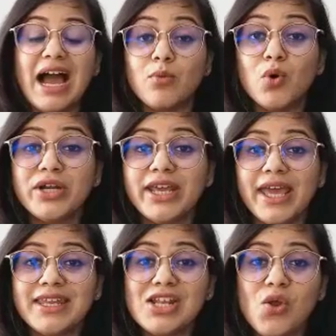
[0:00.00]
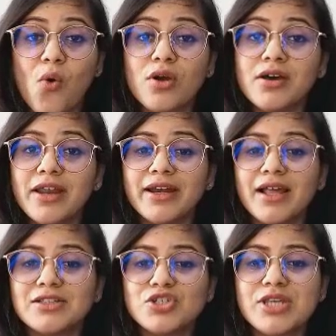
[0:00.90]
I won't take any longer, and
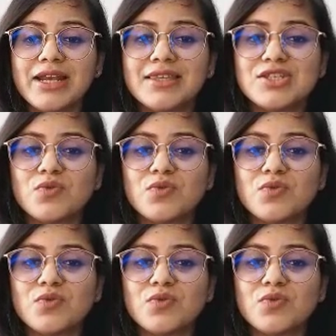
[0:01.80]
I'll just end